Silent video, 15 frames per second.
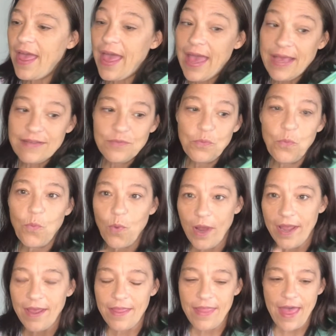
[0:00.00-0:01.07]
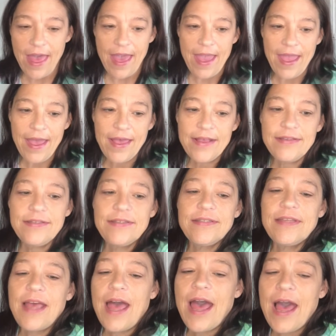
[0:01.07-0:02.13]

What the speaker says: as well as